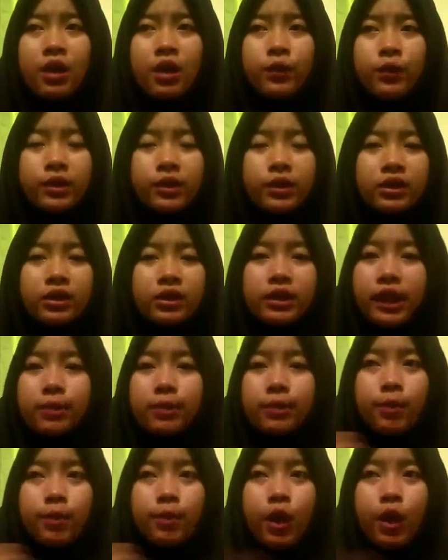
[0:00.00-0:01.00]
with
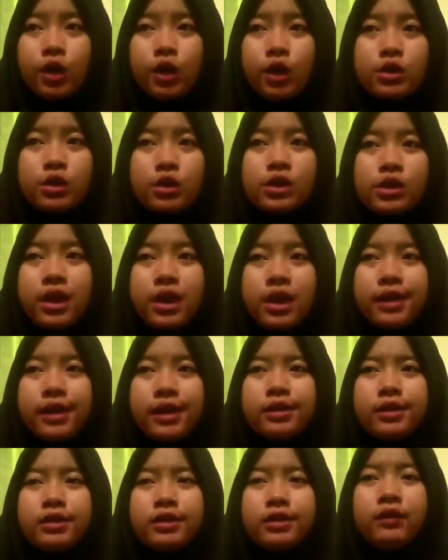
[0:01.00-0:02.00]
neighbors
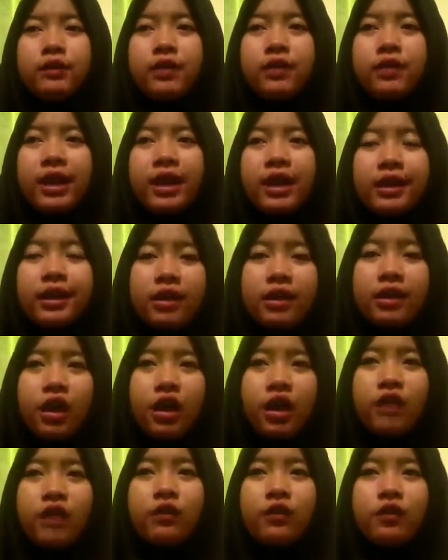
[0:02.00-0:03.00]
and afraid
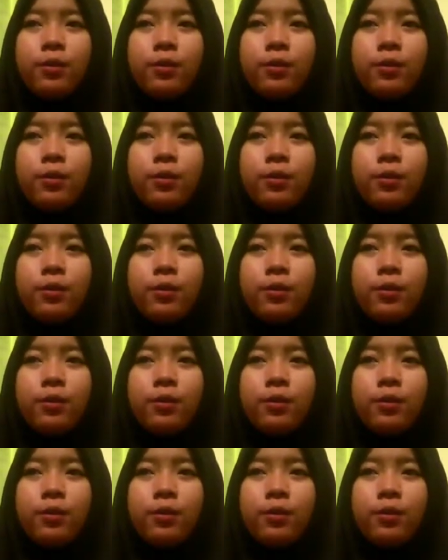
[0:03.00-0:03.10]
of